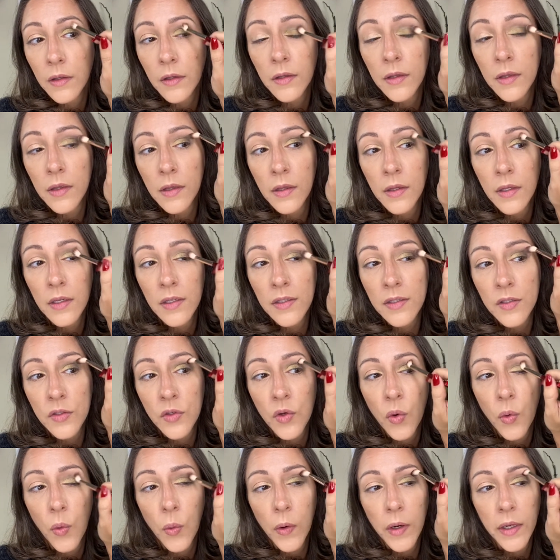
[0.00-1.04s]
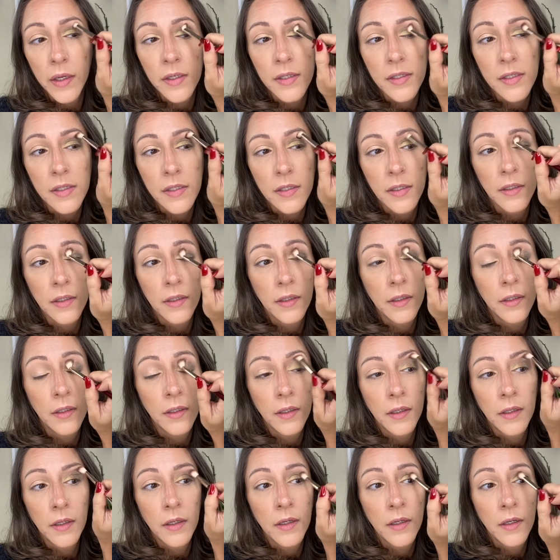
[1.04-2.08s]
This Quint
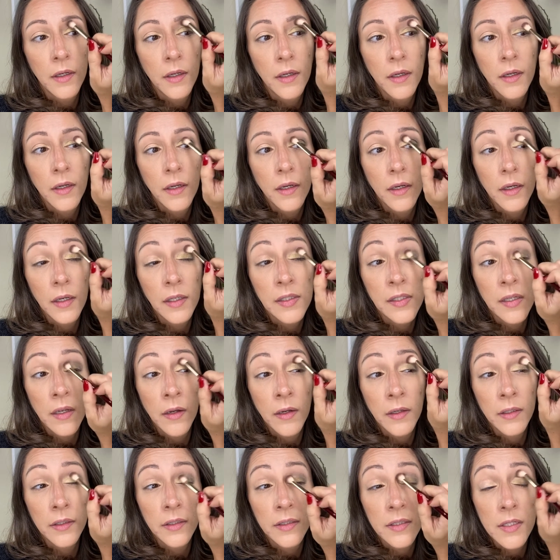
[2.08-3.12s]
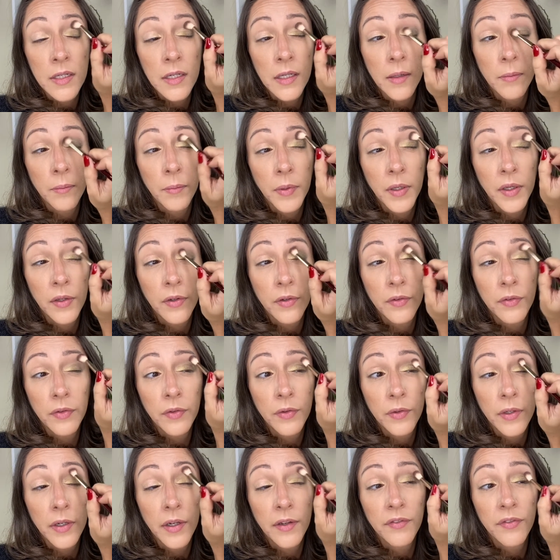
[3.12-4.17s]
is honestly beautiful, and
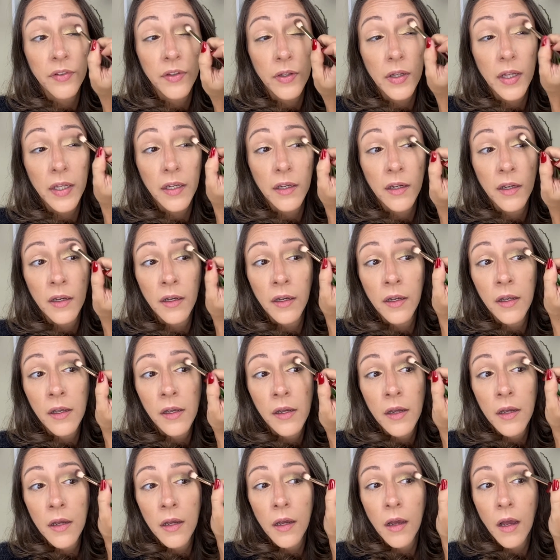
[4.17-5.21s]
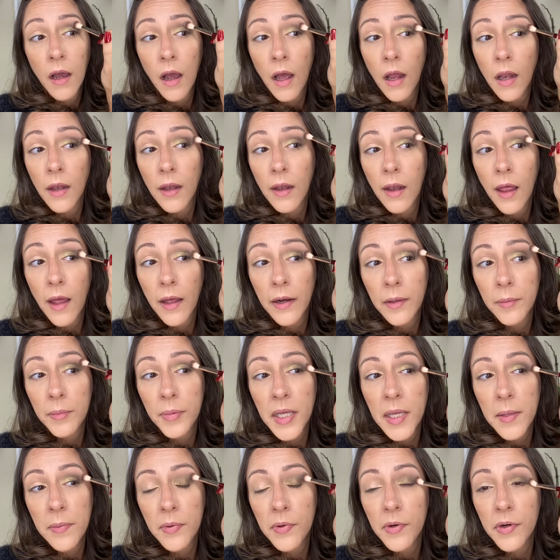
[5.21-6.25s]
I feel like a lot of
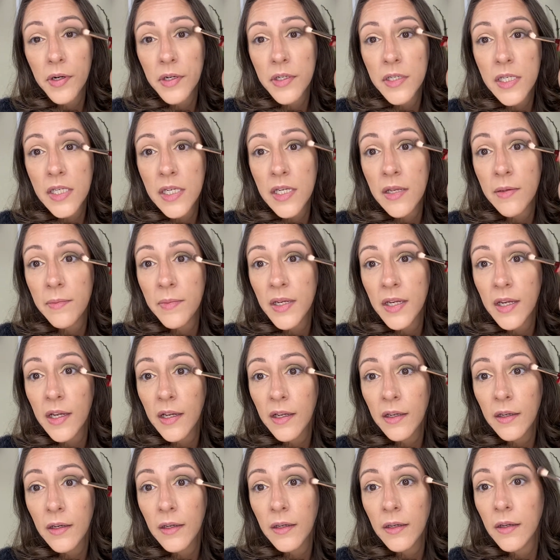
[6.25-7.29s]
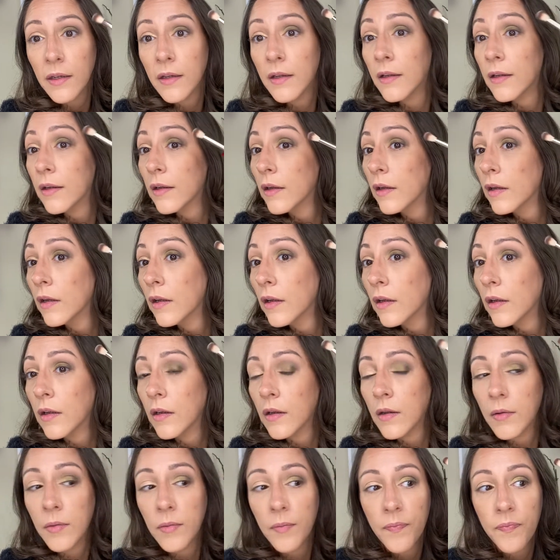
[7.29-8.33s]
people are intimidated,
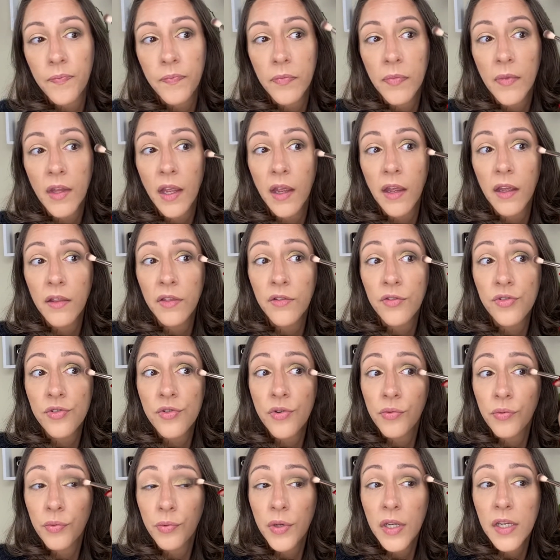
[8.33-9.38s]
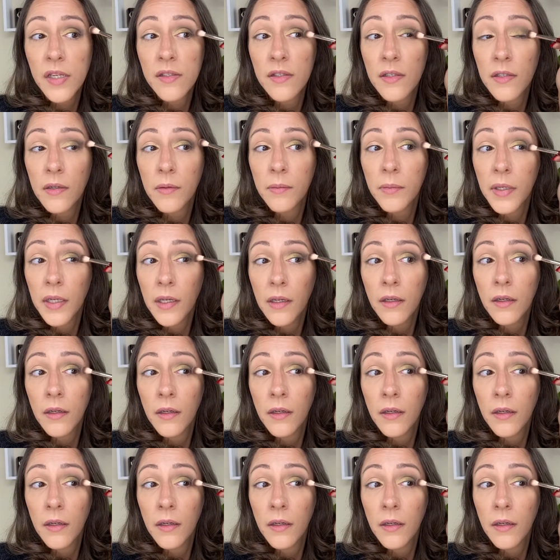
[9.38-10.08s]
and there's no reason to be.